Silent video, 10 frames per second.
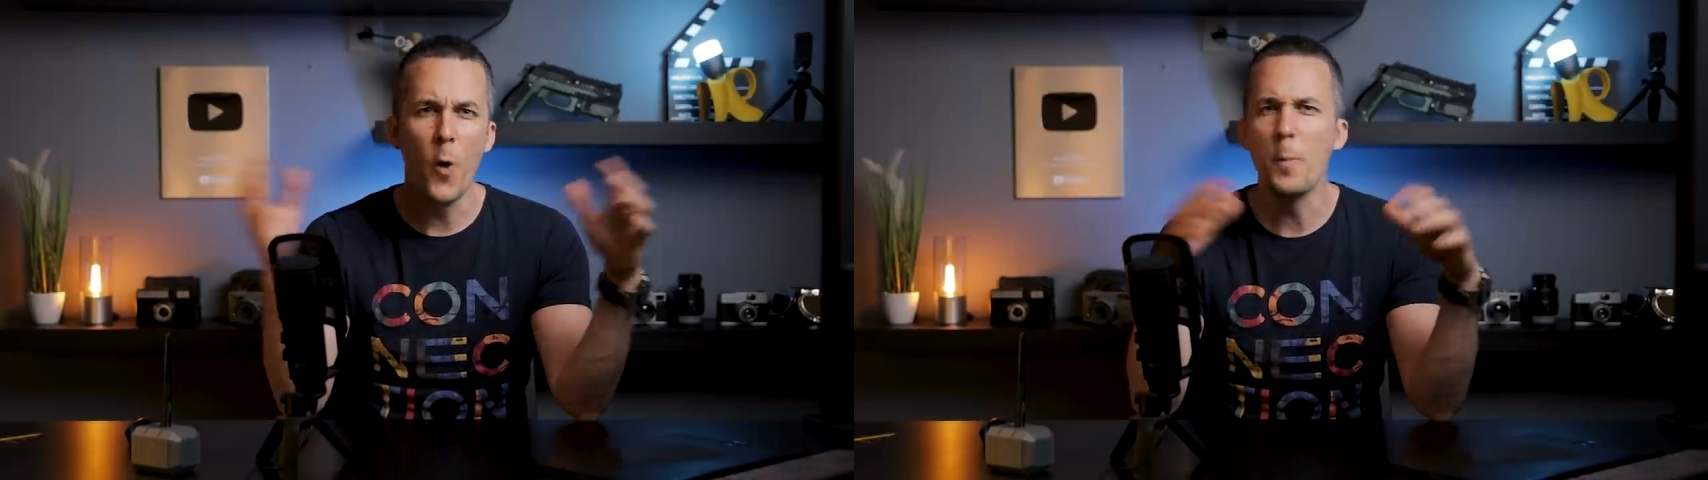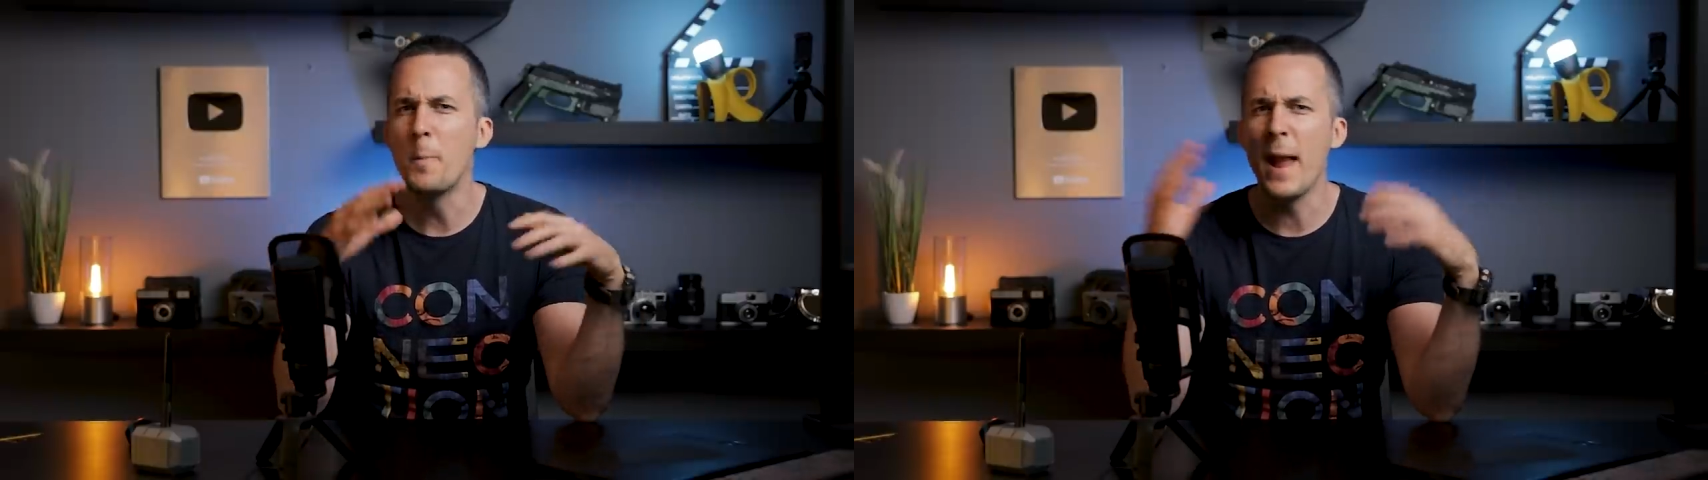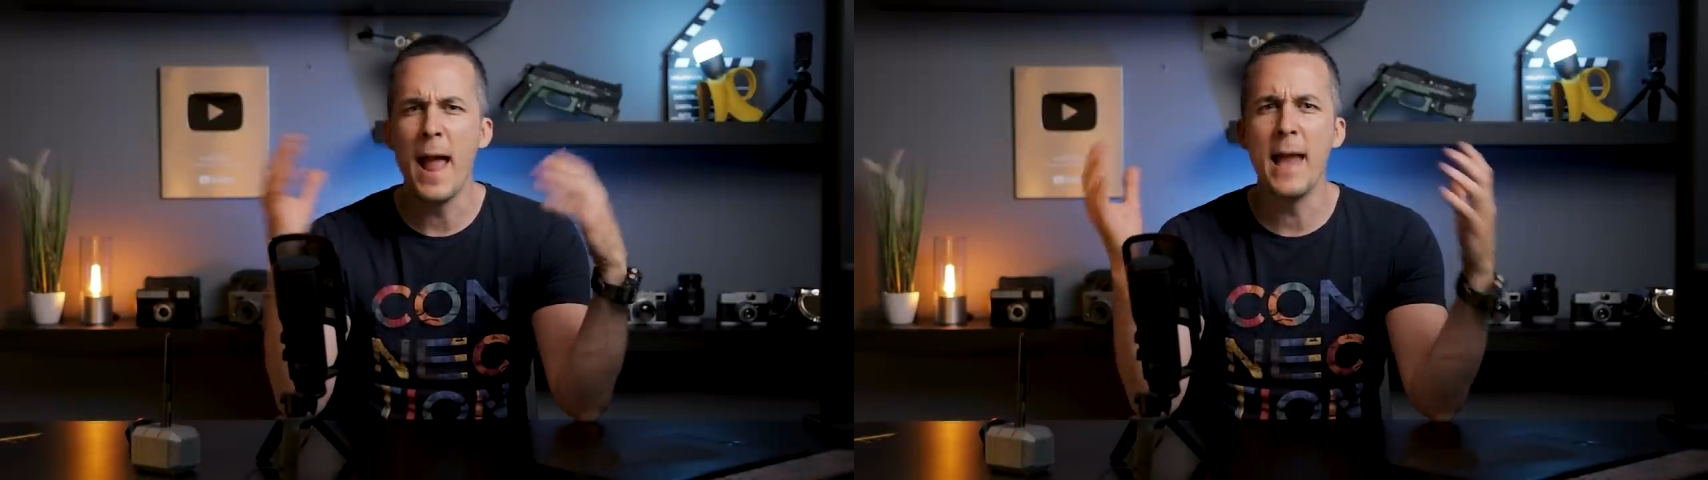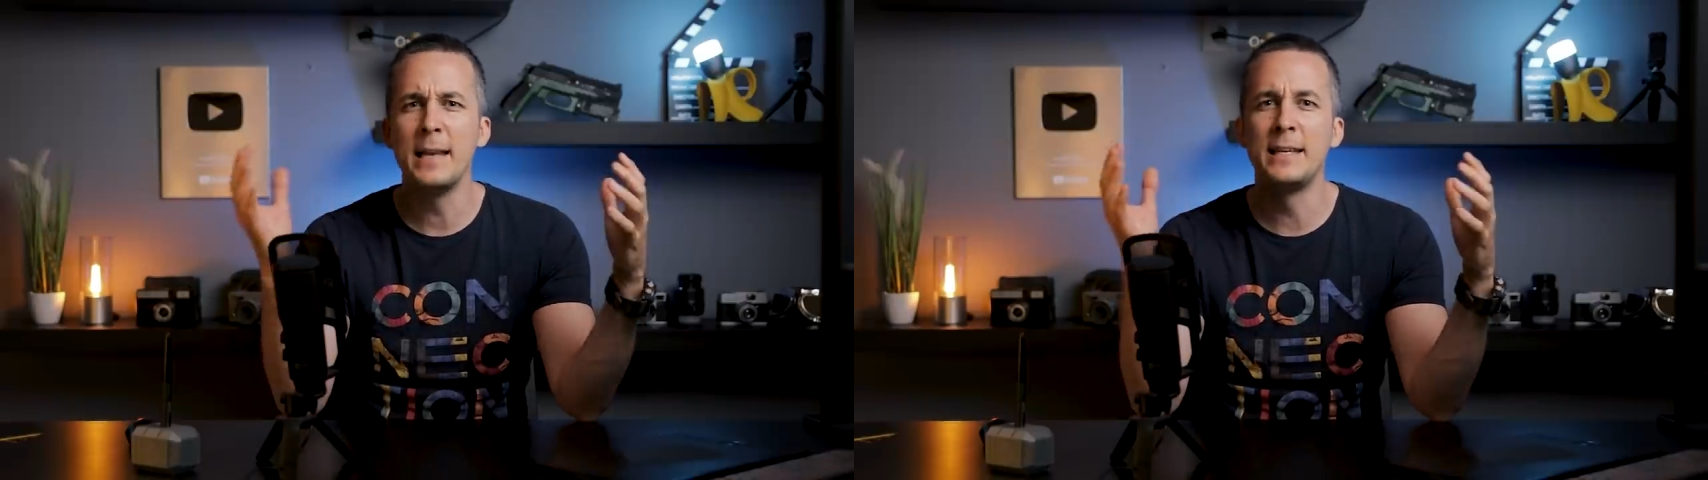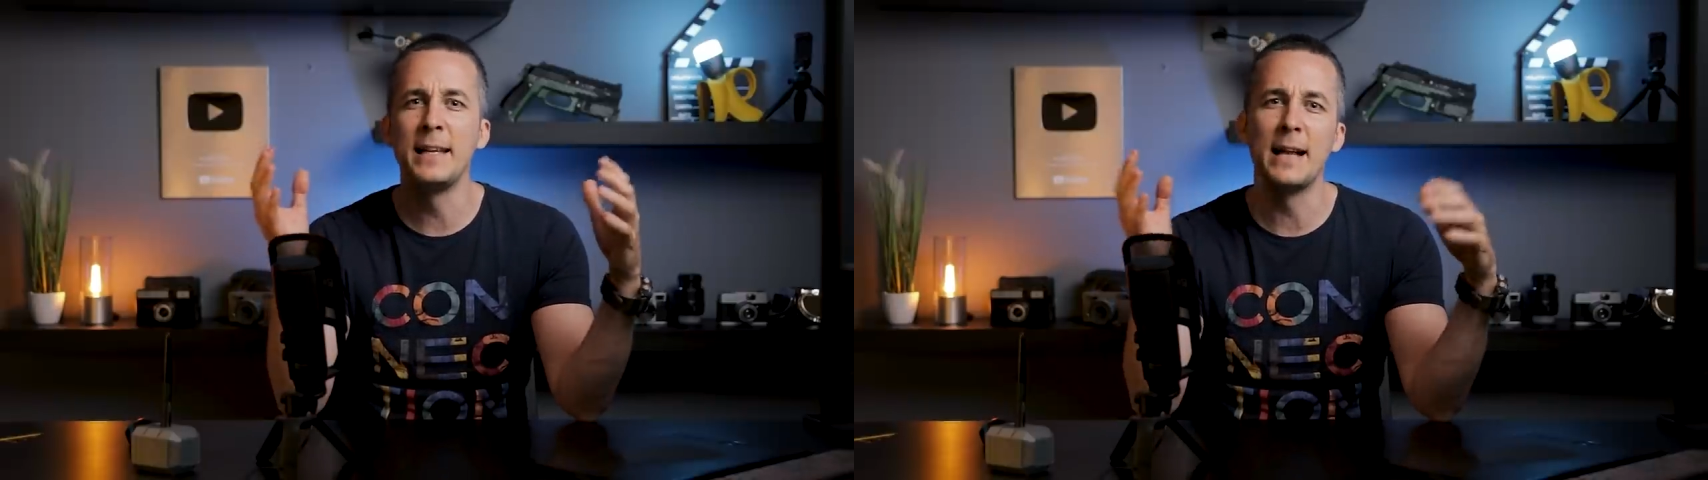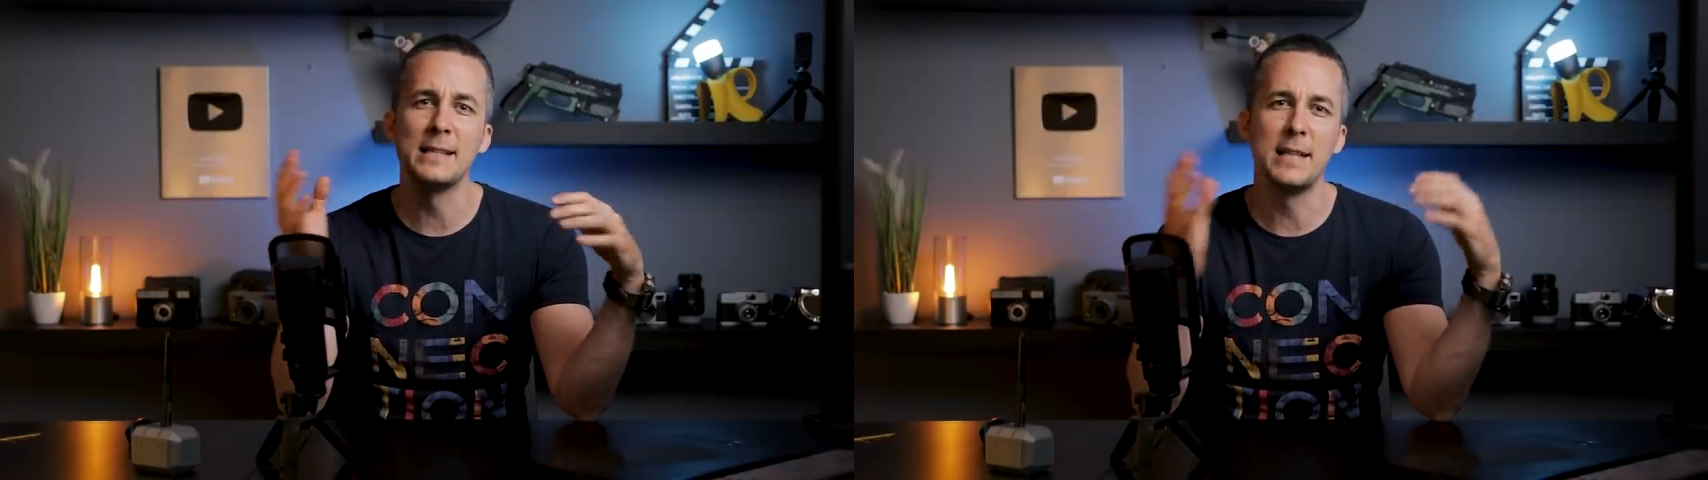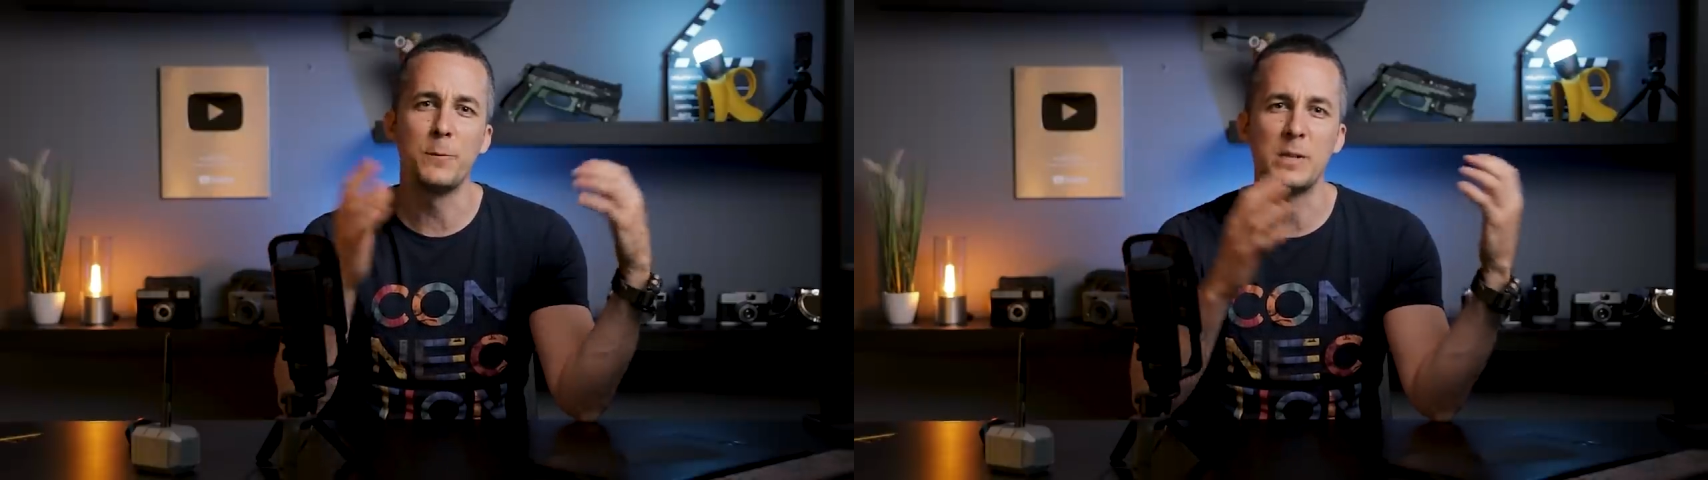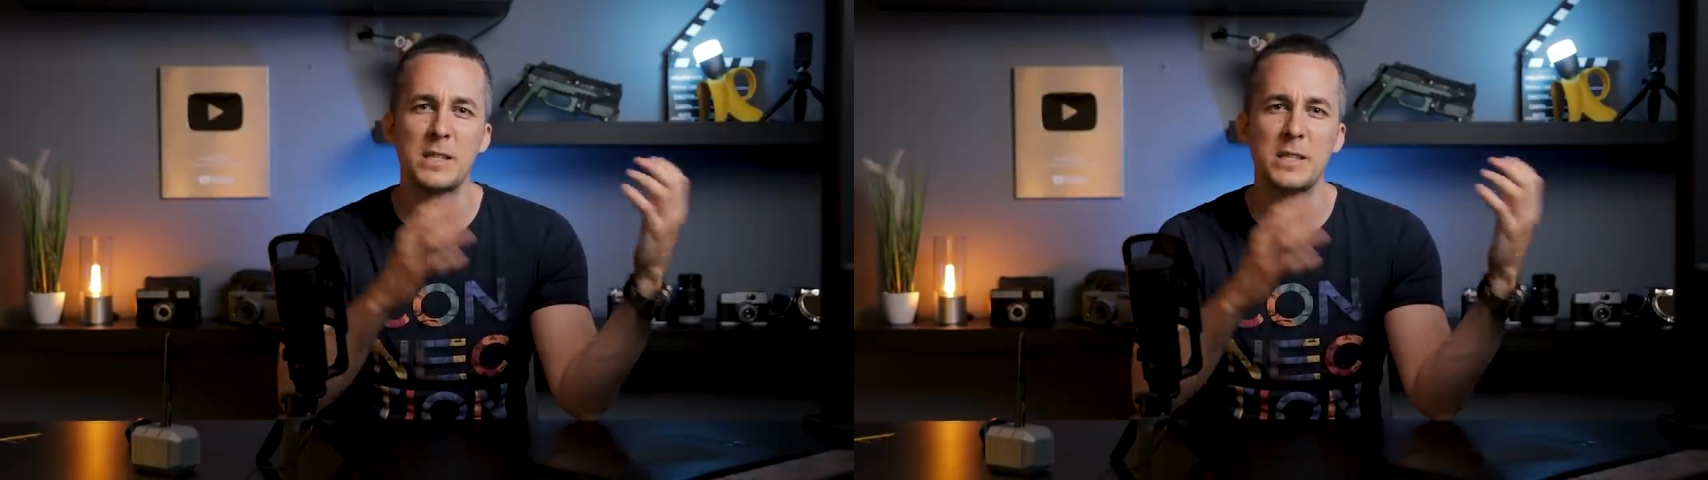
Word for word: or by anything else that